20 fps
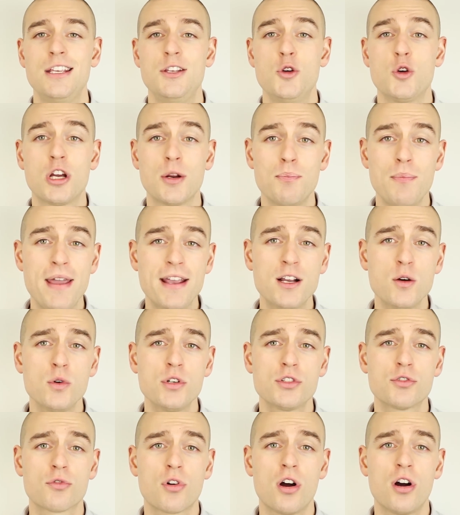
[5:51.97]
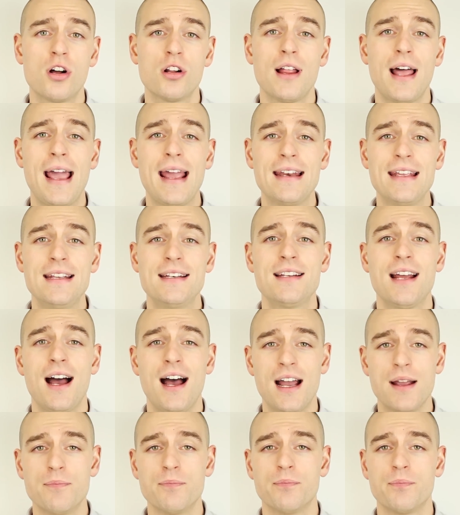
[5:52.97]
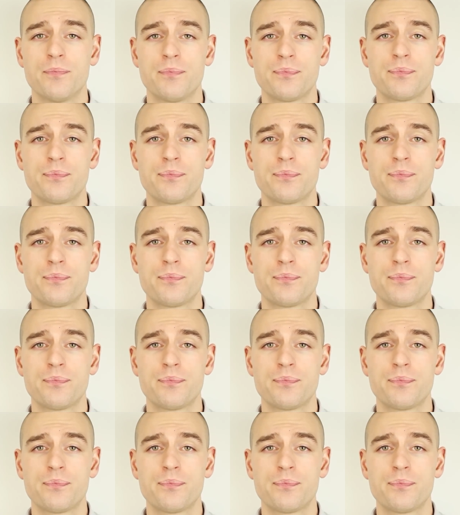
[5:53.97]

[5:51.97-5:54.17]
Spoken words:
You can make a withdrawal anytime.